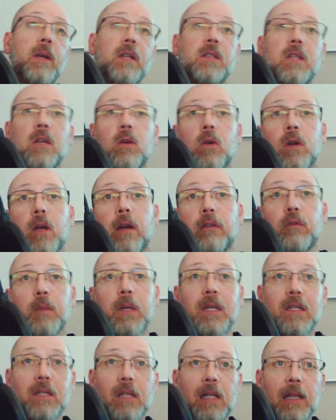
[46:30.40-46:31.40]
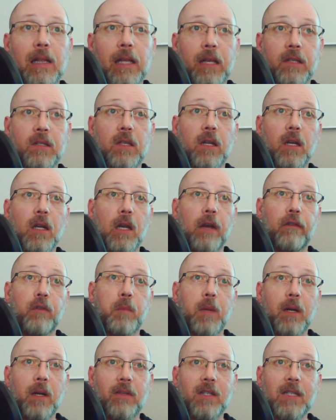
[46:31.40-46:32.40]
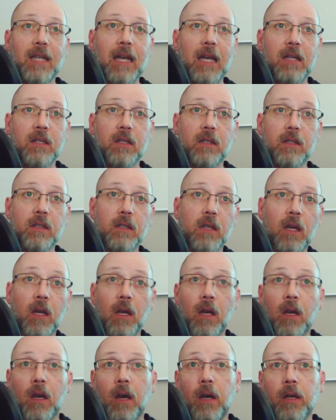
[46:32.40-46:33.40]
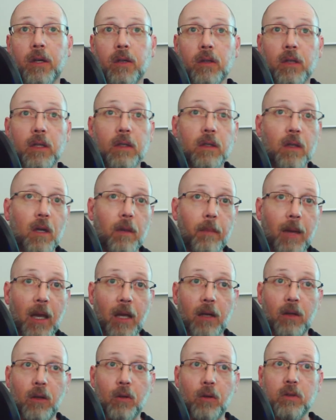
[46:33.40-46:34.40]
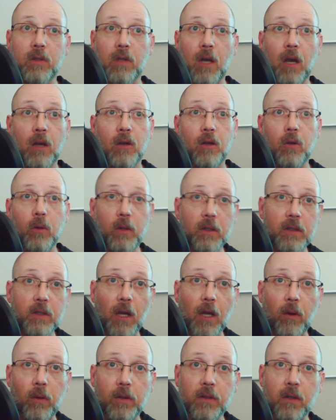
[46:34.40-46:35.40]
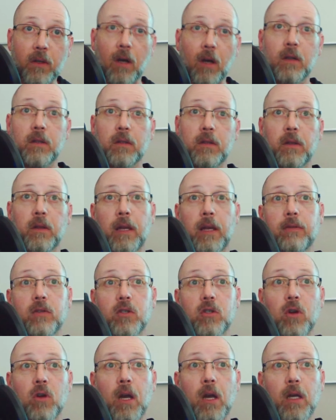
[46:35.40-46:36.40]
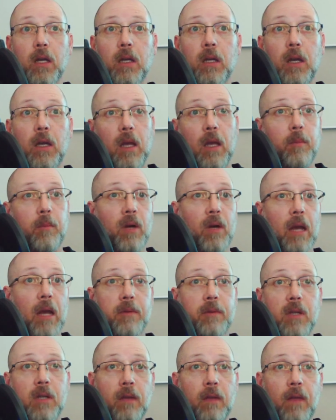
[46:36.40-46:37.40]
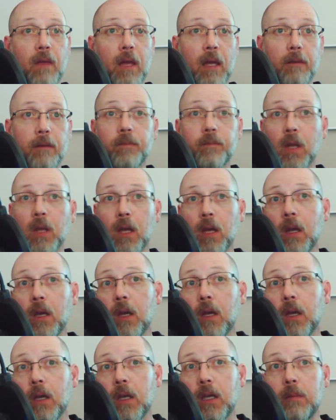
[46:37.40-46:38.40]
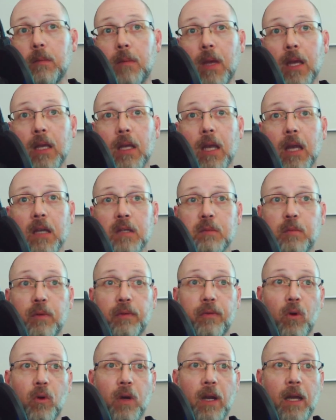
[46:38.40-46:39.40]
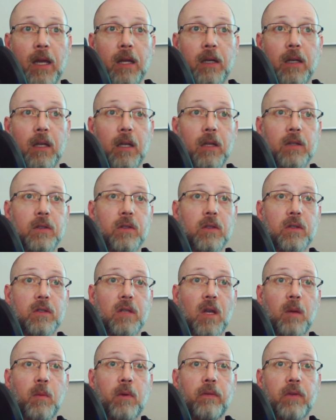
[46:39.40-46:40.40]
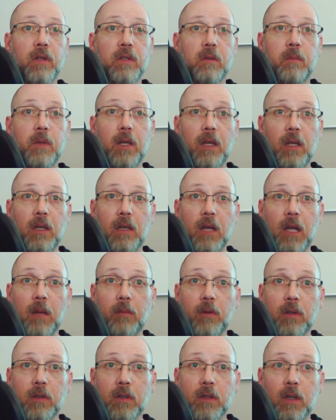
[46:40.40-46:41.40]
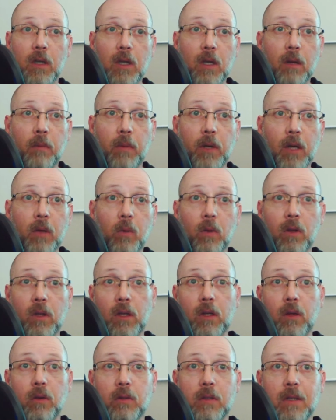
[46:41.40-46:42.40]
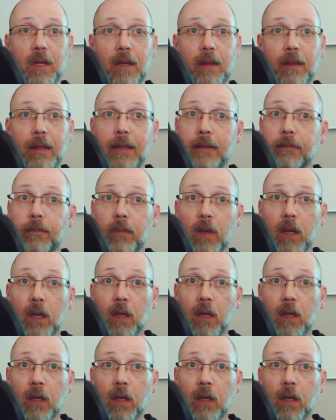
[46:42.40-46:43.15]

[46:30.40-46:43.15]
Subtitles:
But a secret government is little less than a government of assassins. Under it, a man knows not who his tyrants are until they have struck, and perhaps not then. He may guess beforehand as to some of his immediate neighbors, but he really knows nothing.